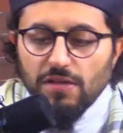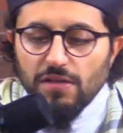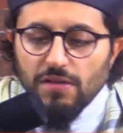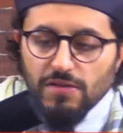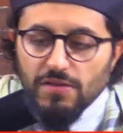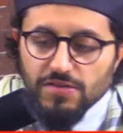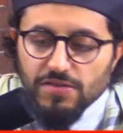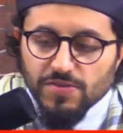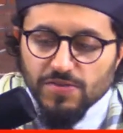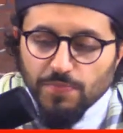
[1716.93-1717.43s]

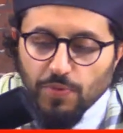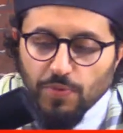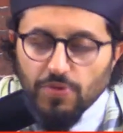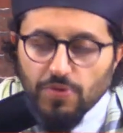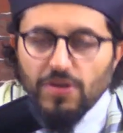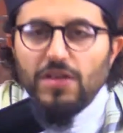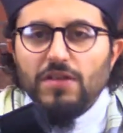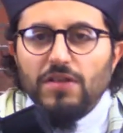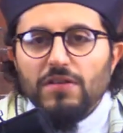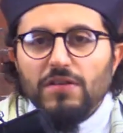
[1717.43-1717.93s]

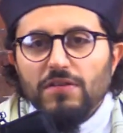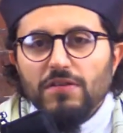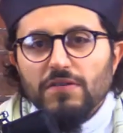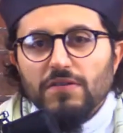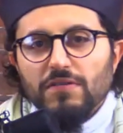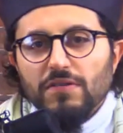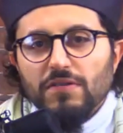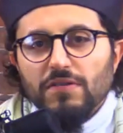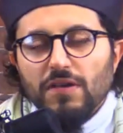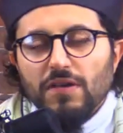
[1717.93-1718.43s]
supporting,
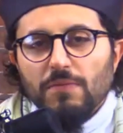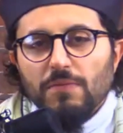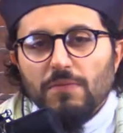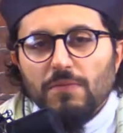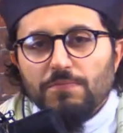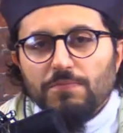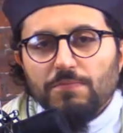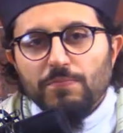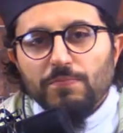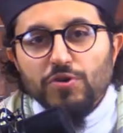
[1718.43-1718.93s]

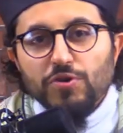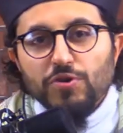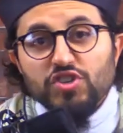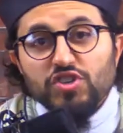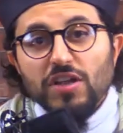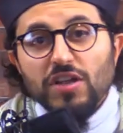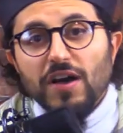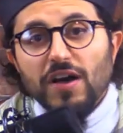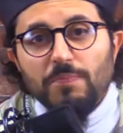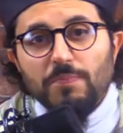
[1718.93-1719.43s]

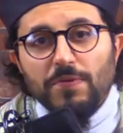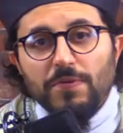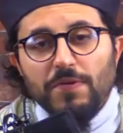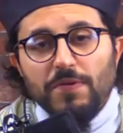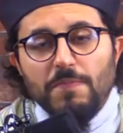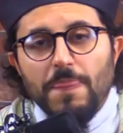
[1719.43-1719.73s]
pushing up.